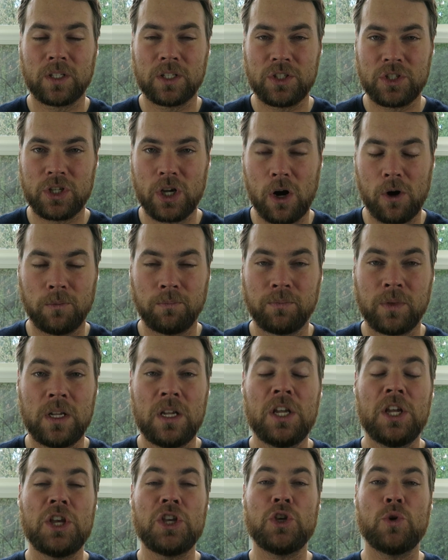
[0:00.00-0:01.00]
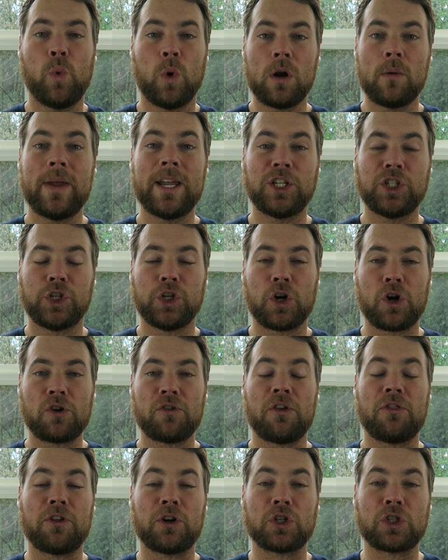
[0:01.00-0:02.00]
So, you want to make sure
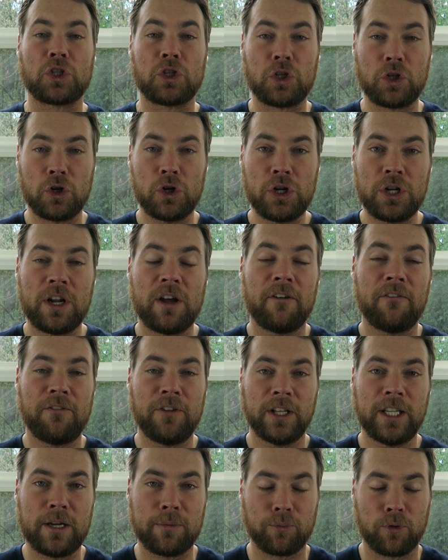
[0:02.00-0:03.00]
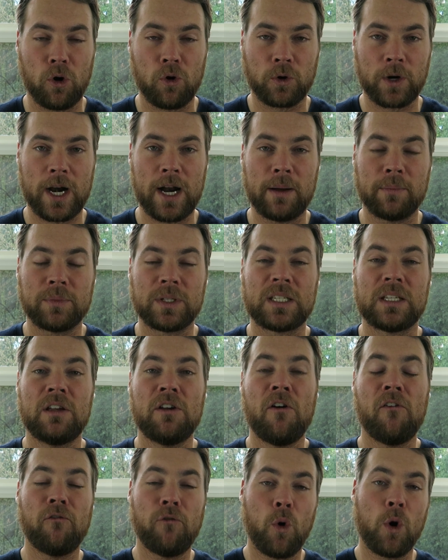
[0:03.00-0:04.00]
that there's good affiliate programs
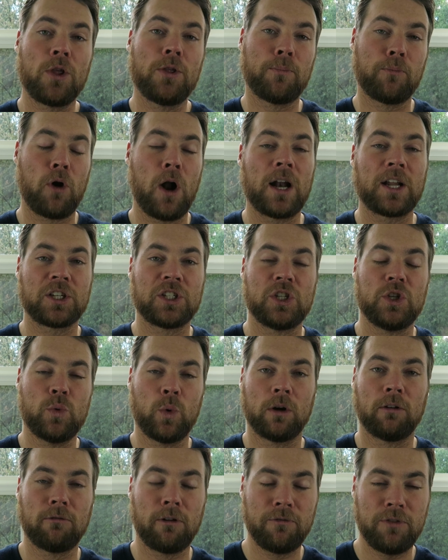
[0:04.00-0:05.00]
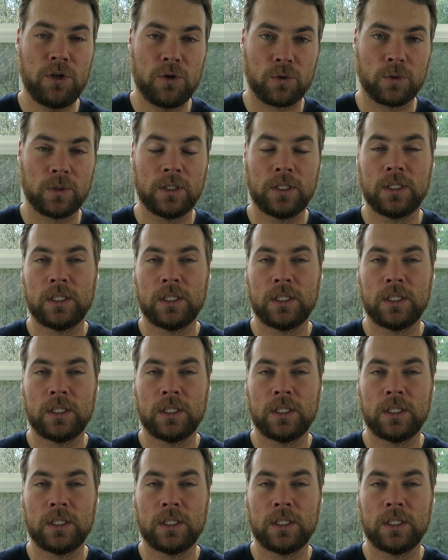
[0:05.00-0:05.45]
for the products you want to review.